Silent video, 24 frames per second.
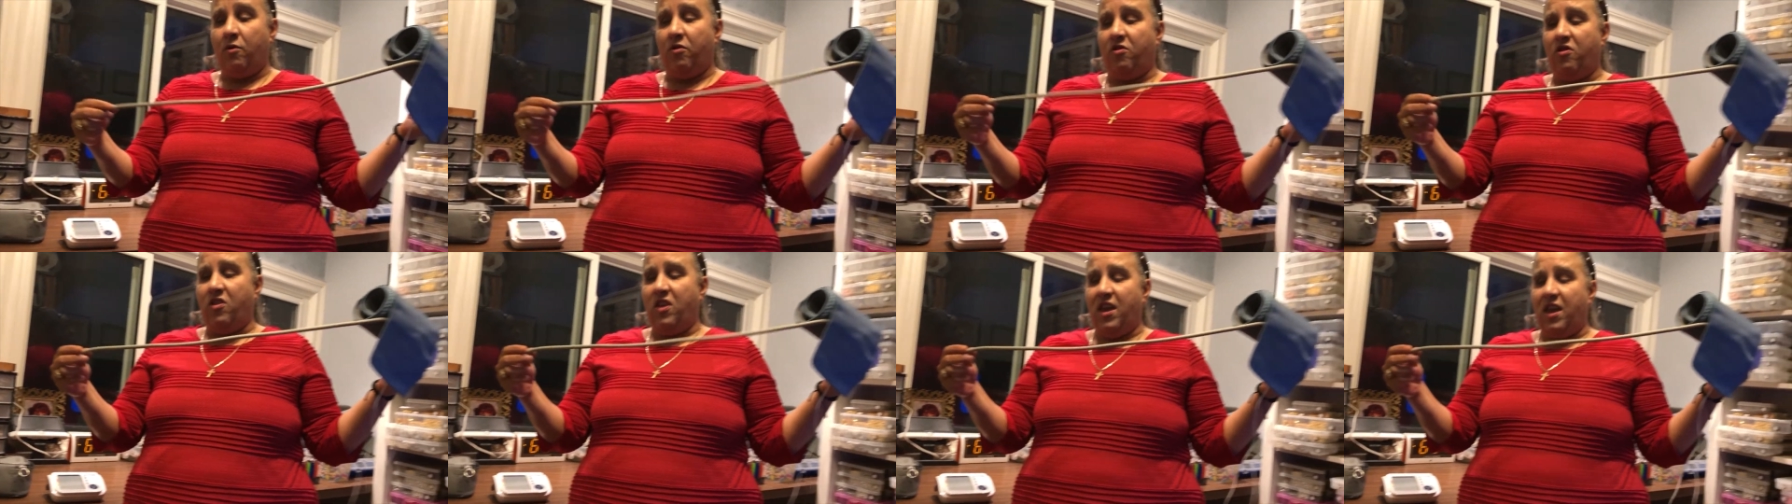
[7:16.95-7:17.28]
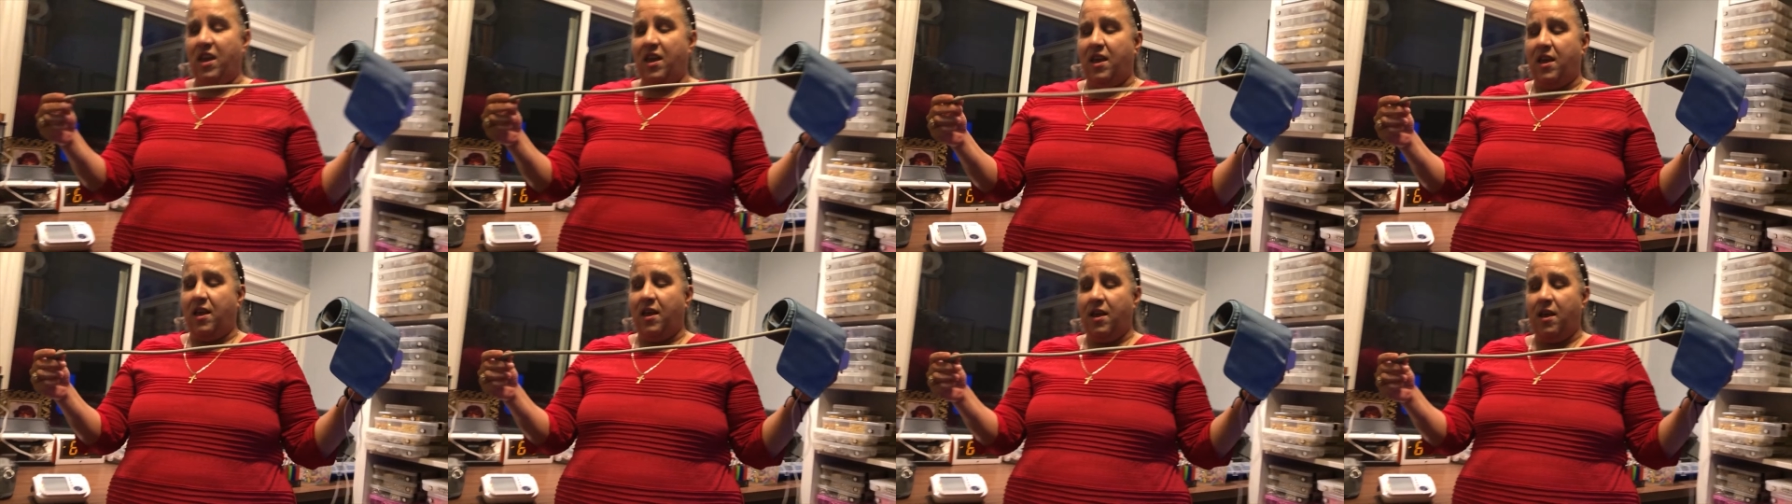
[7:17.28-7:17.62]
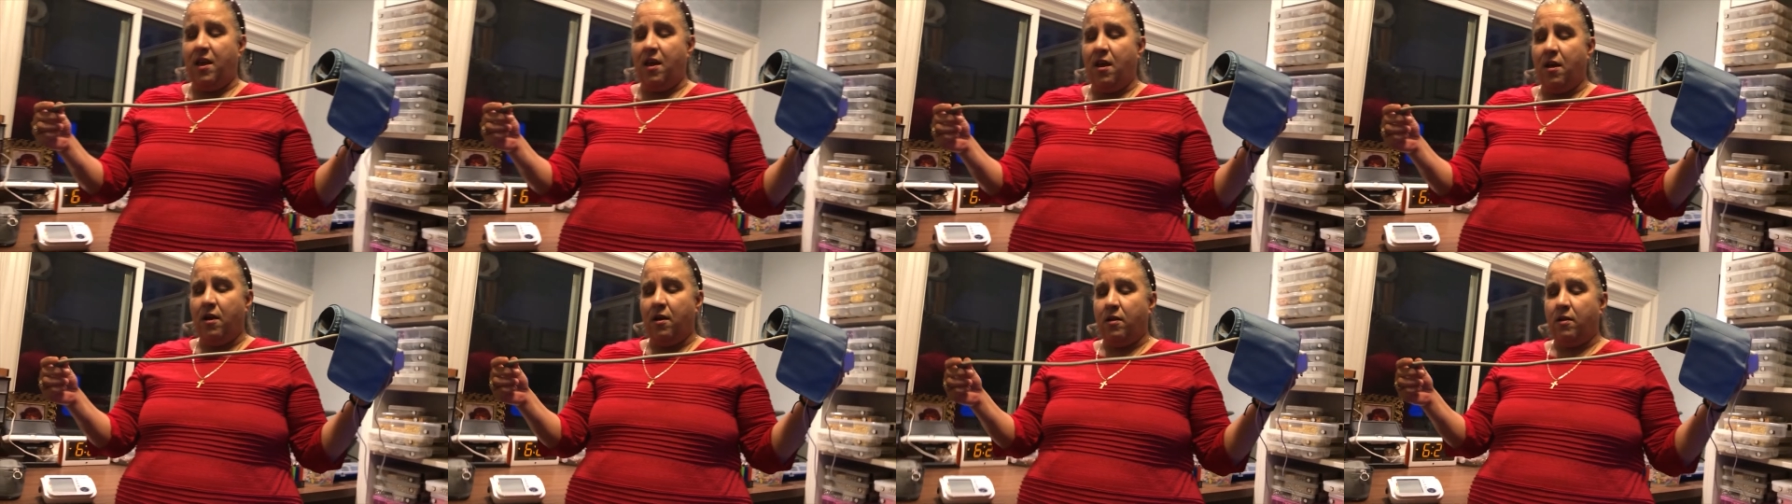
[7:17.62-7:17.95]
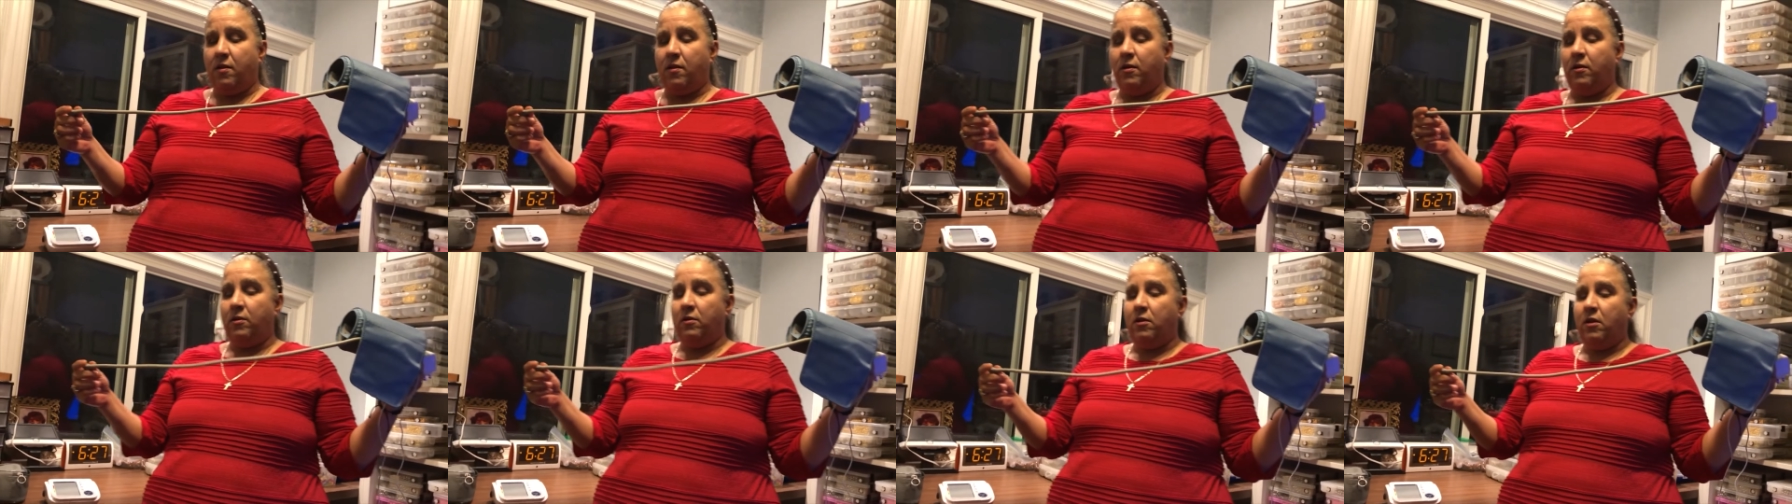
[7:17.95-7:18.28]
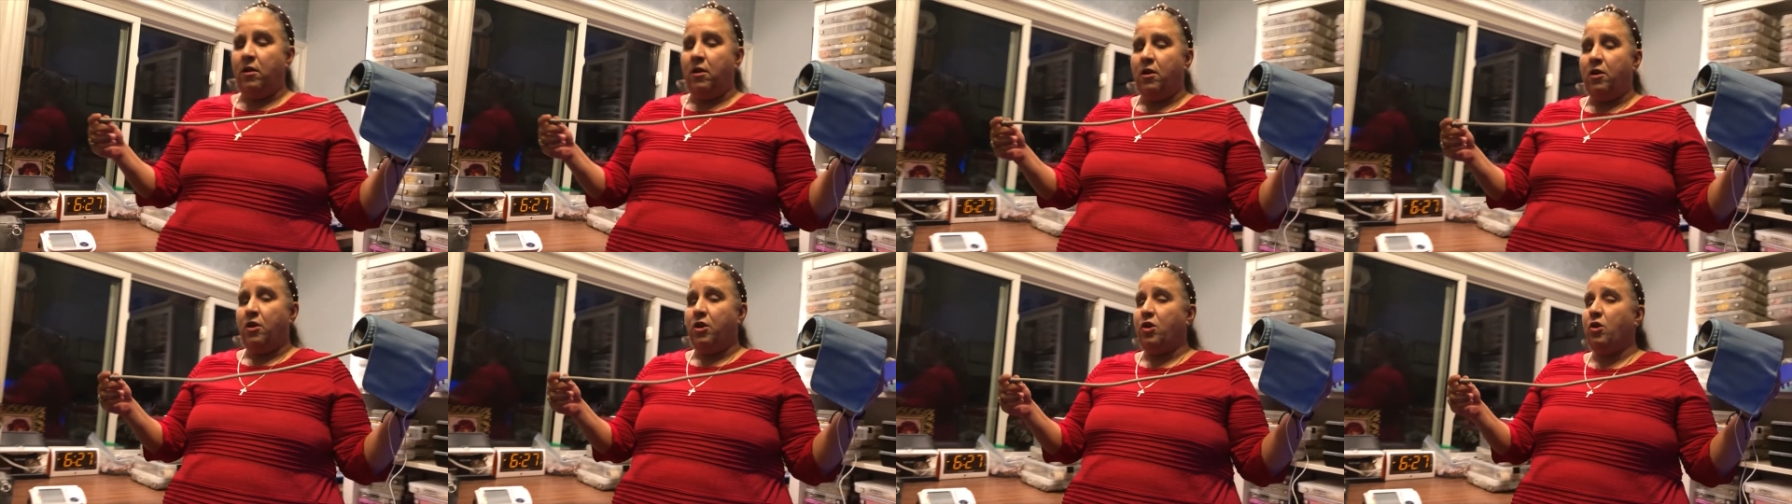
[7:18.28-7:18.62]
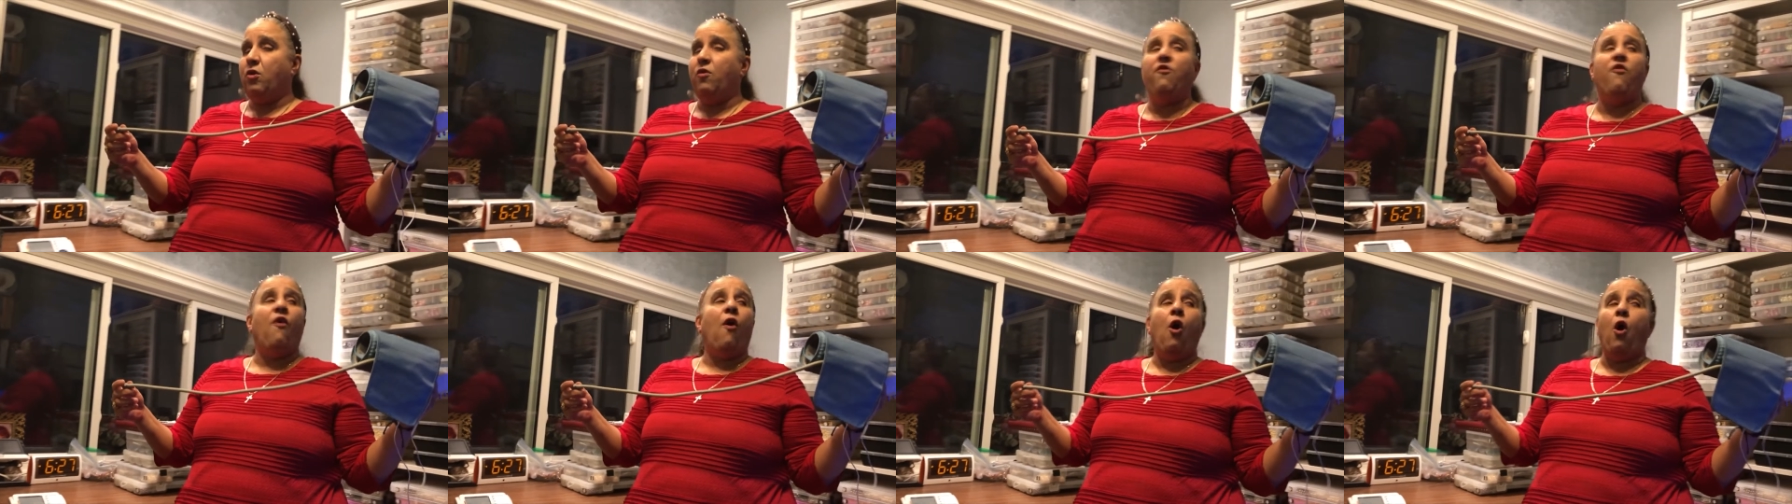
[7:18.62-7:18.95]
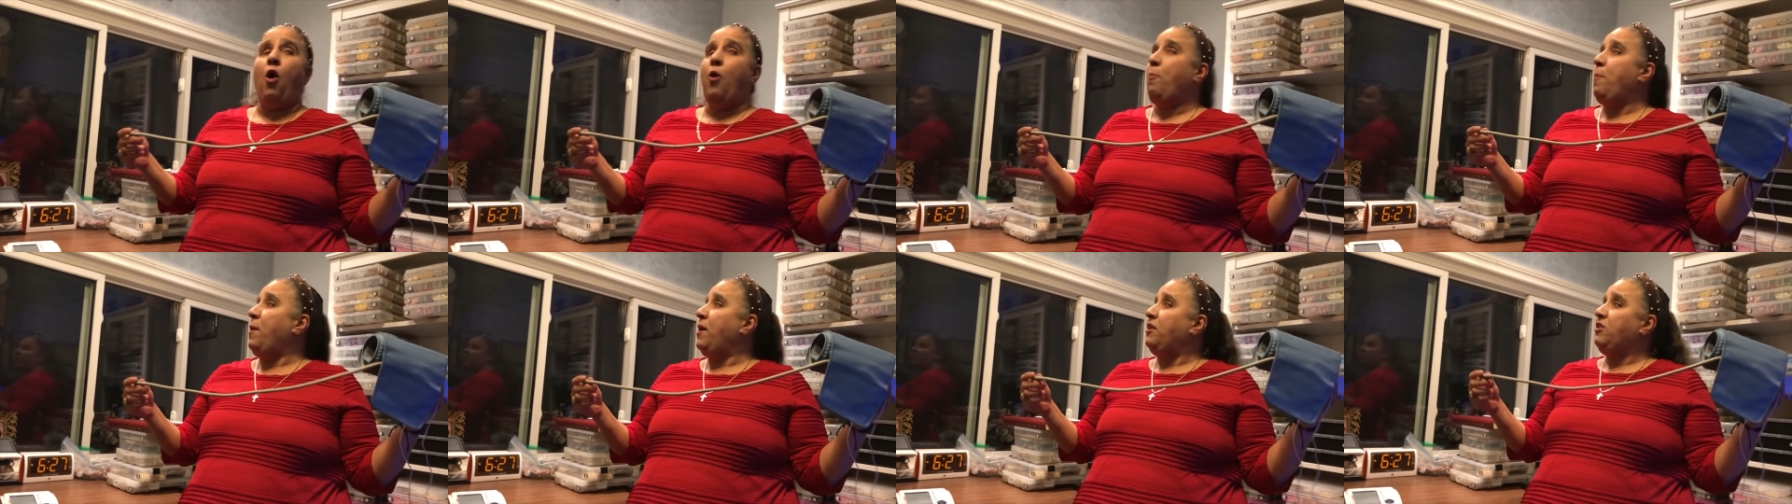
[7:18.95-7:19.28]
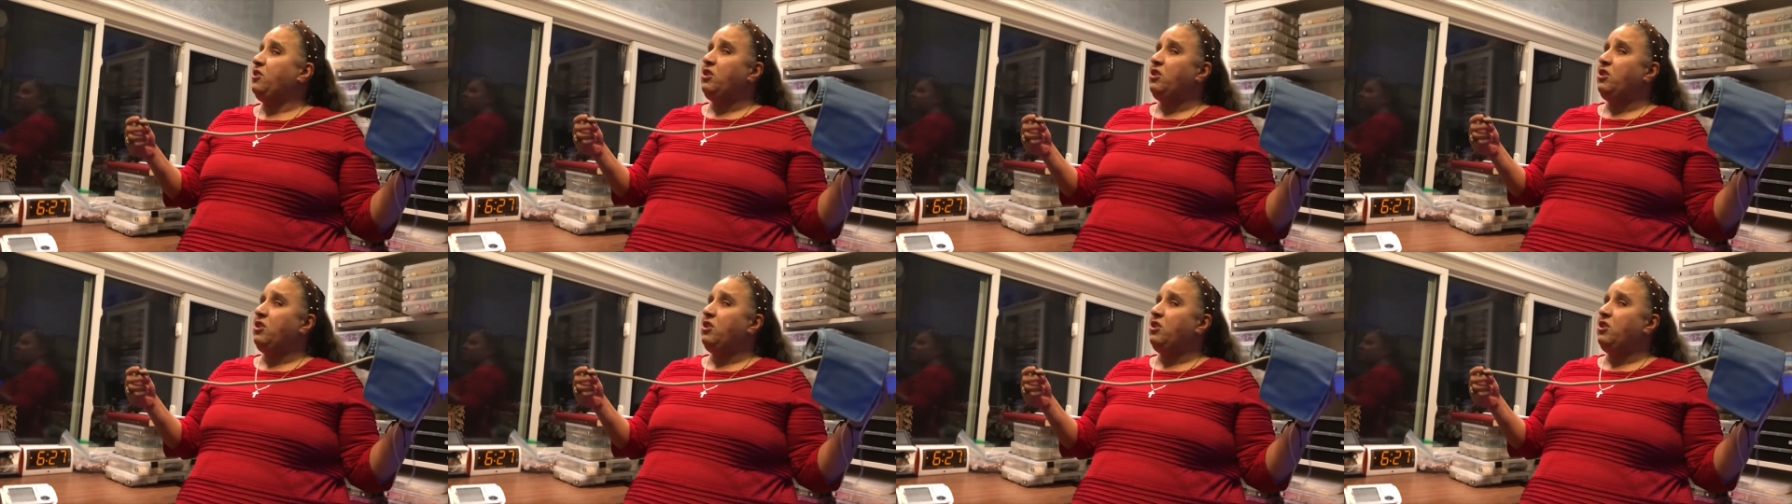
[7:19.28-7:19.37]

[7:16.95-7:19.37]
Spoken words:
You've all been